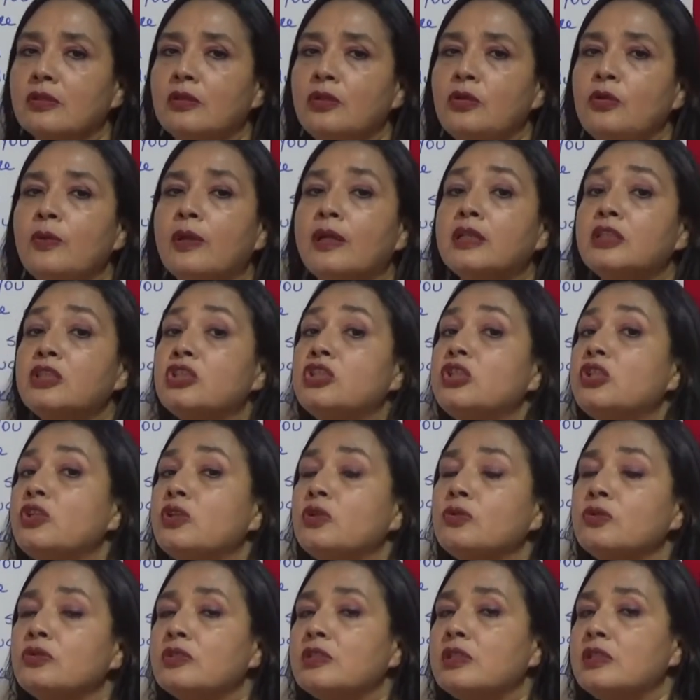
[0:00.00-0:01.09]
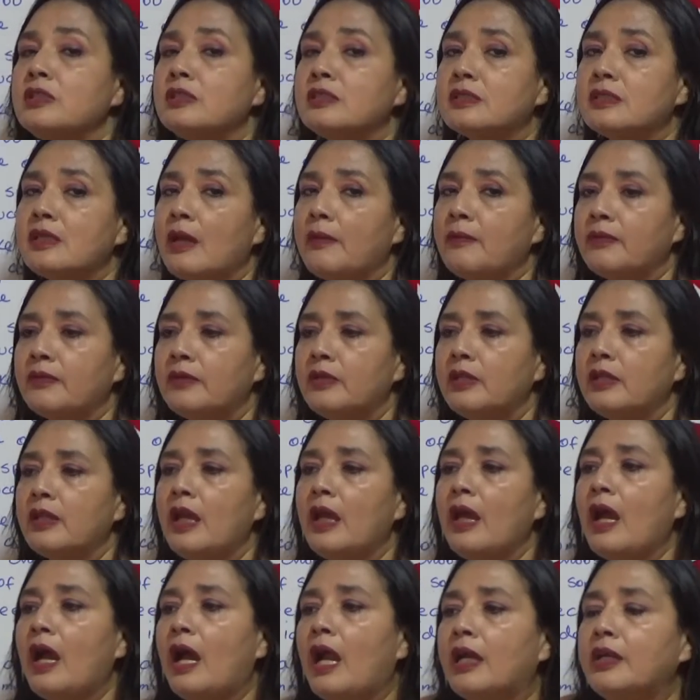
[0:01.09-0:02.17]
You are choosing something.
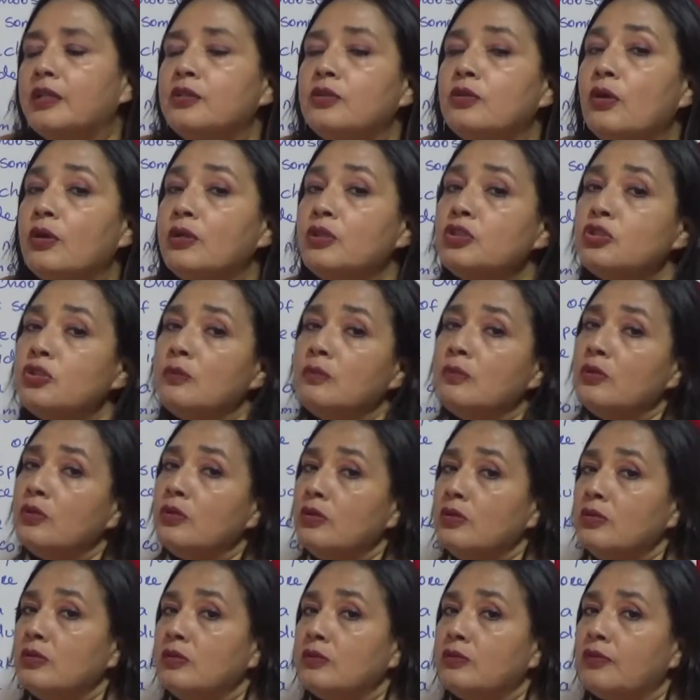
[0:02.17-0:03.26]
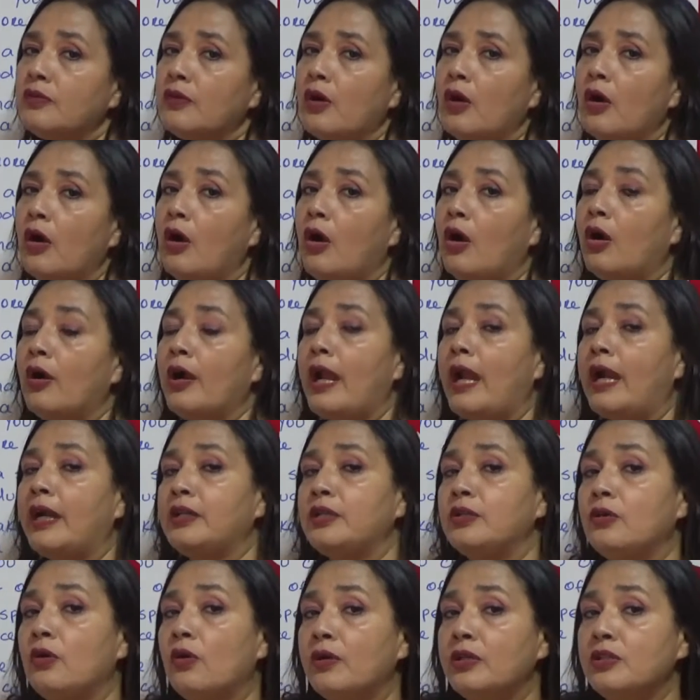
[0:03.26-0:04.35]
Are you going to move or are
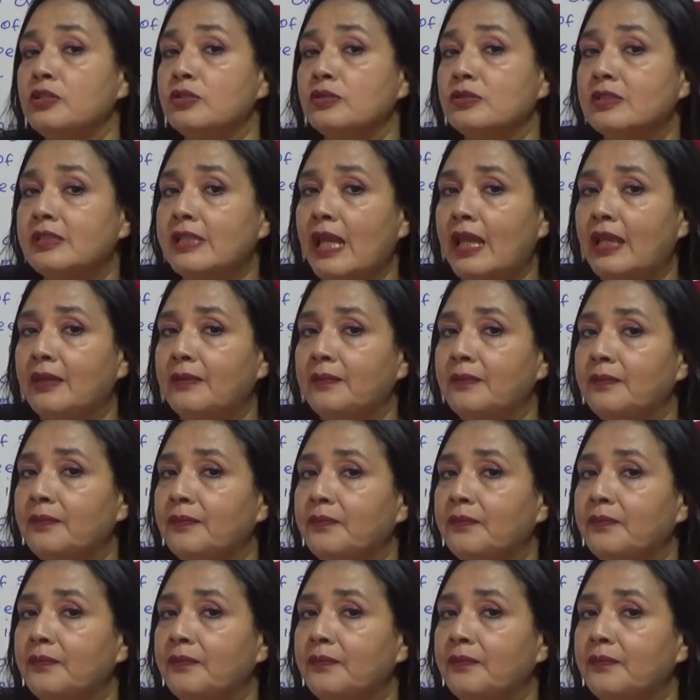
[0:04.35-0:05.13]
you going to stay?